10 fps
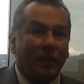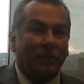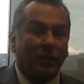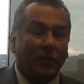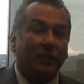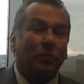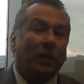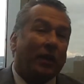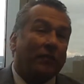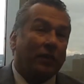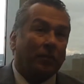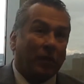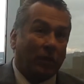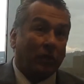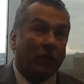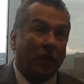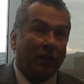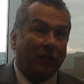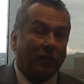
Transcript: So that's what I've done my whole life.